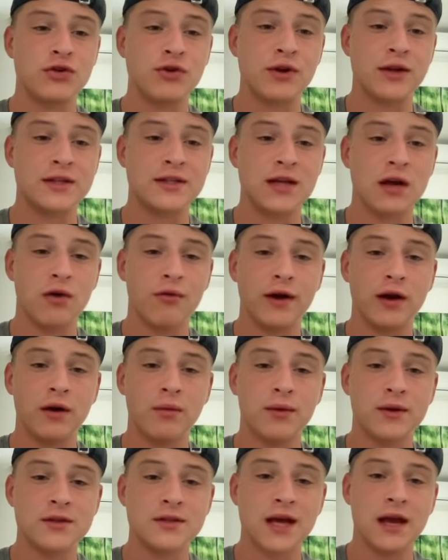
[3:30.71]
You can see over here,
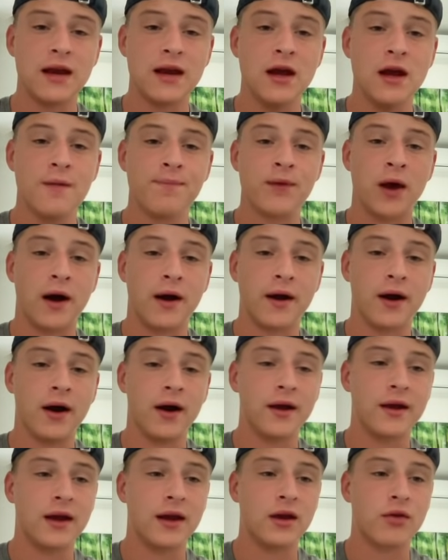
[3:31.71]
once again, higher
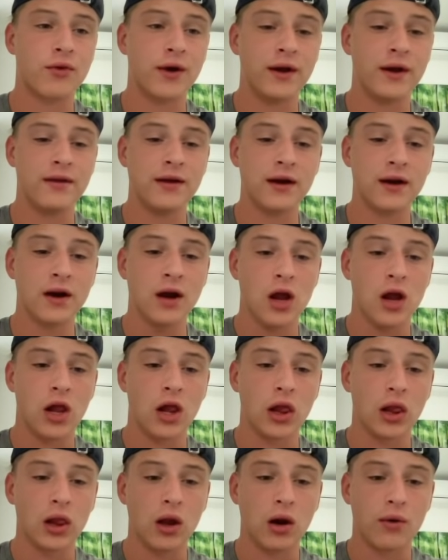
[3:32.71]
high getting created here,
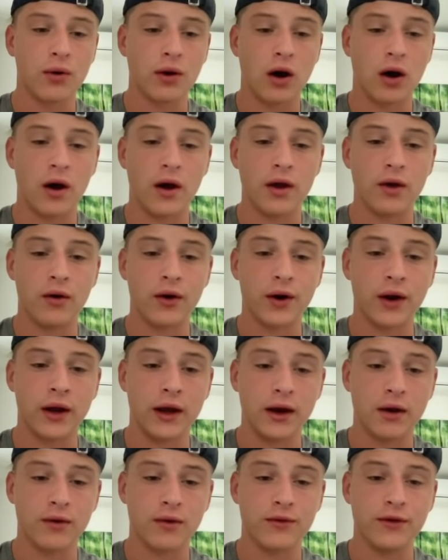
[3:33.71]
lower high
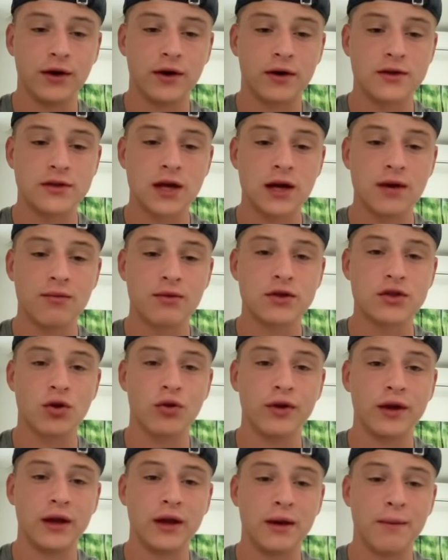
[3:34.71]
here on the RSI,
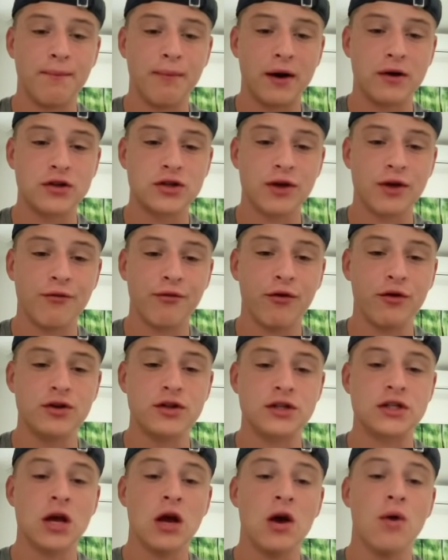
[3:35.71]
resulting in a bearish
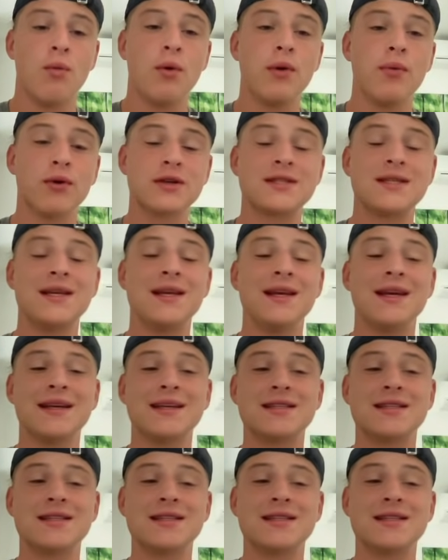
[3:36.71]
divergence. We were seeing